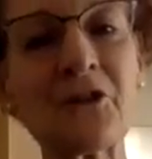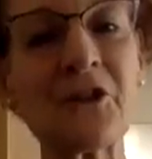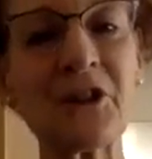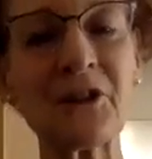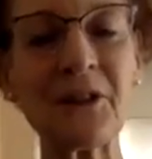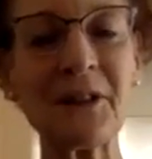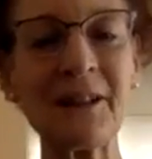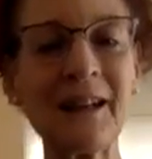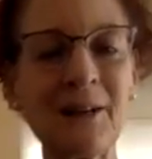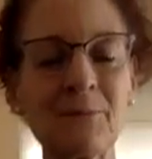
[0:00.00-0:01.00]
their,
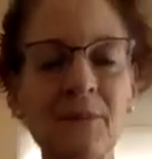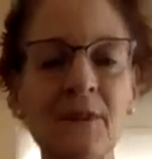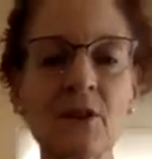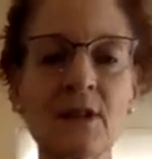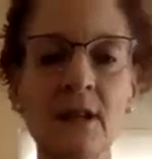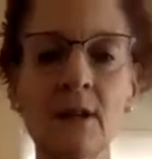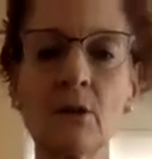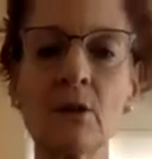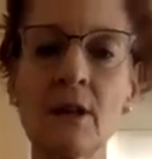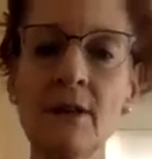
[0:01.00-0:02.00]

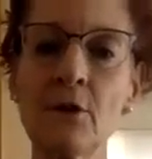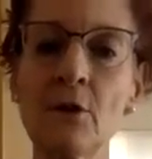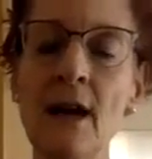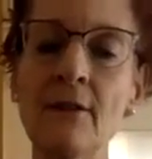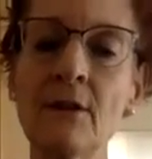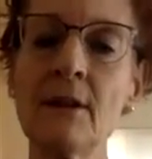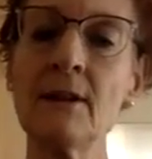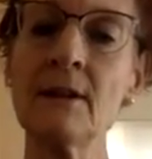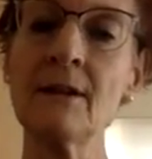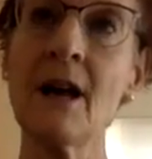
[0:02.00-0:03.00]
if you have,
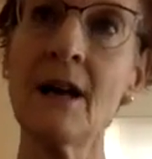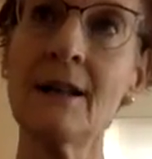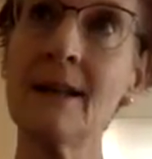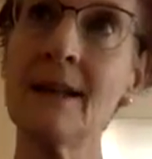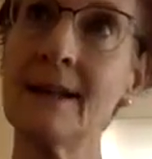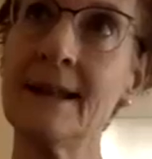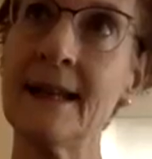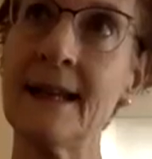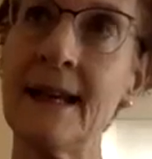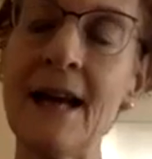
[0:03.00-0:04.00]
in
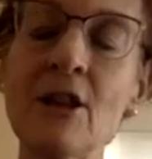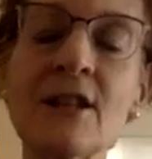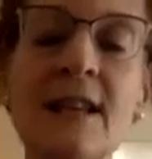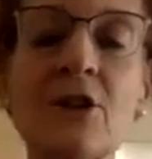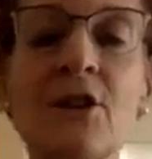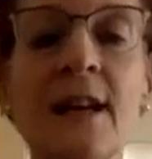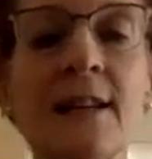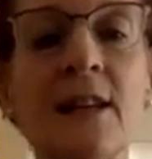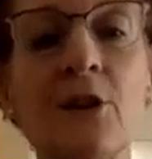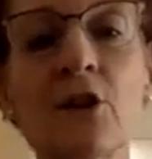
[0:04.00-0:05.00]
the Alexander
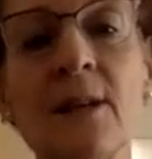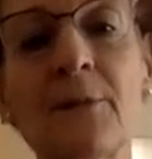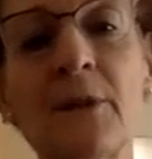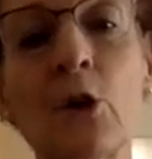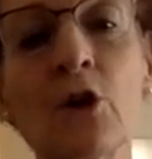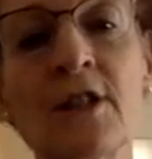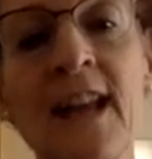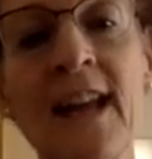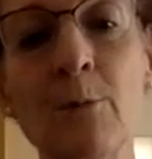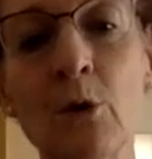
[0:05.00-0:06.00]
technique, there's something called
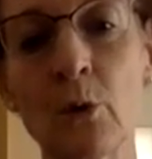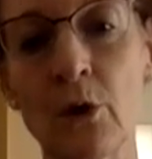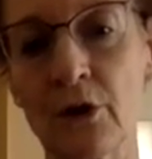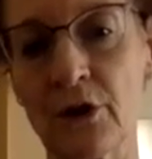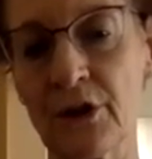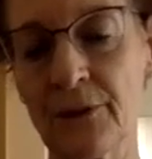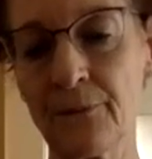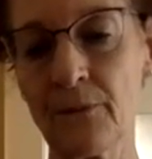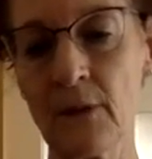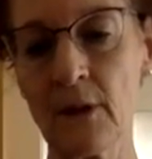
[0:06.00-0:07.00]
table work.
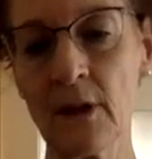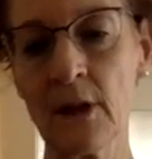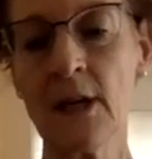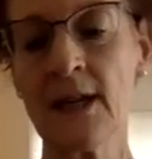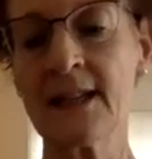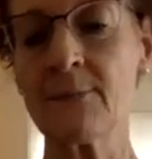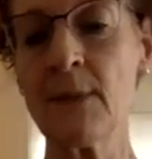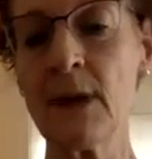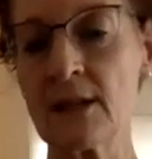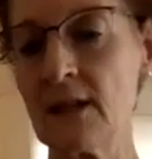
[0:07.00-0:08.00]
It's a
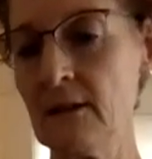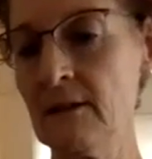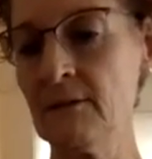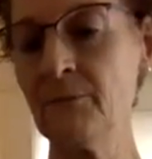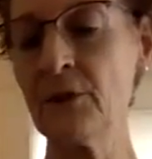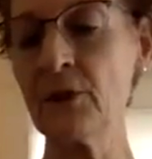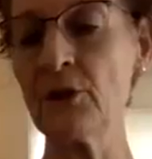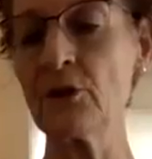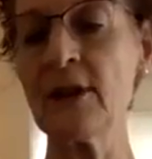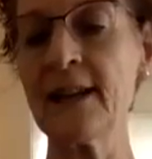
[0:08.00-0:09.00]
must, you know,
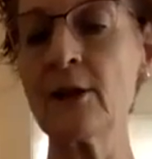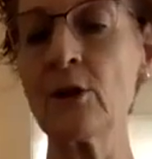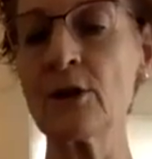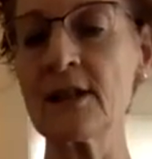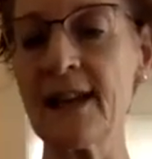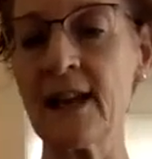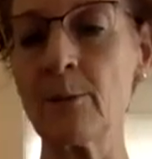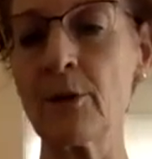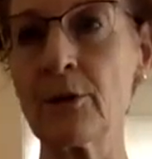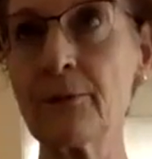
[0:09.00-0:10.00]
you're laying on a
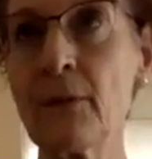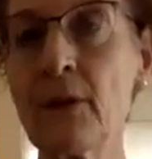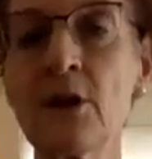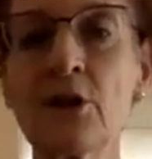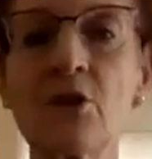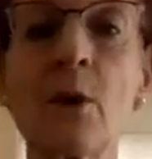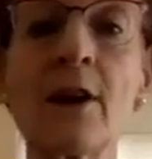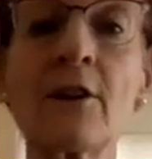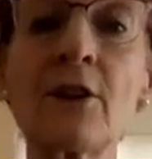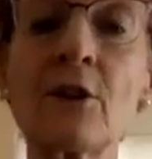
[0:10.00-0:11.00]
table, you're
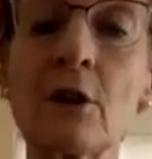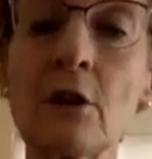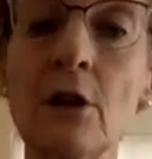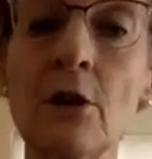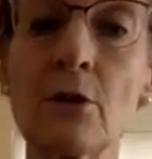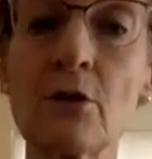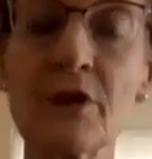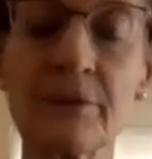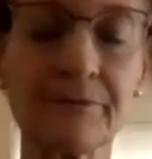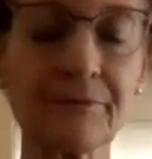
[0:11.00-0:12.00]
wearing your
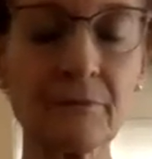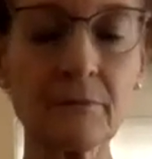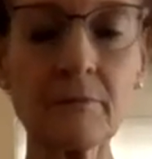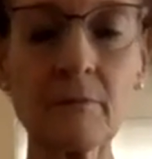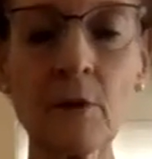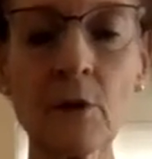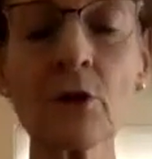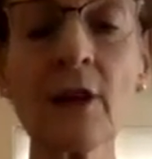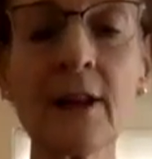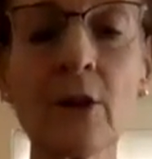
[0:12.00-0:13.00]
clothes, you're
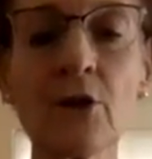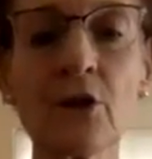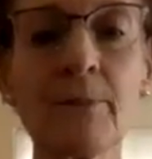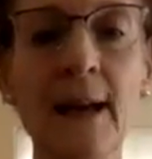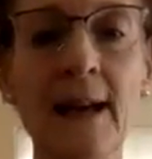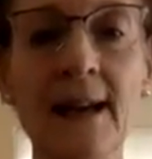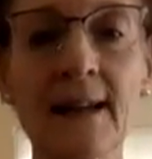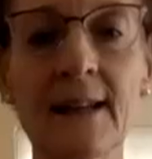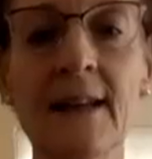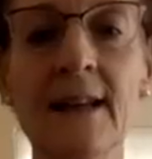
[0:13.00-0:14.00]
laying on your
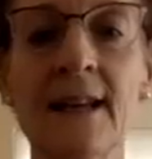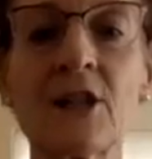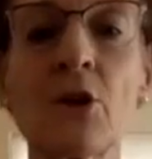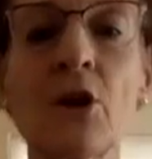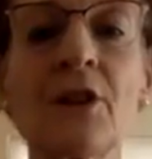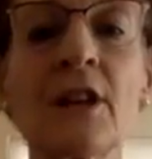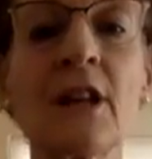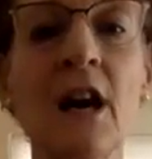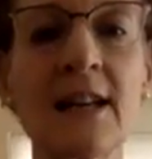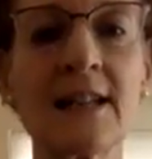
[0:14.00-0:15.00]
back. It's called the
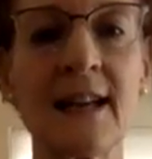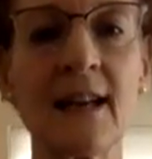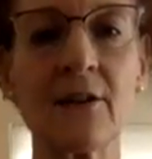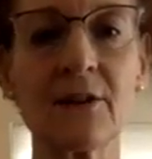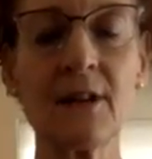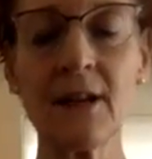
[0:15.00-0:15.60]
lie down.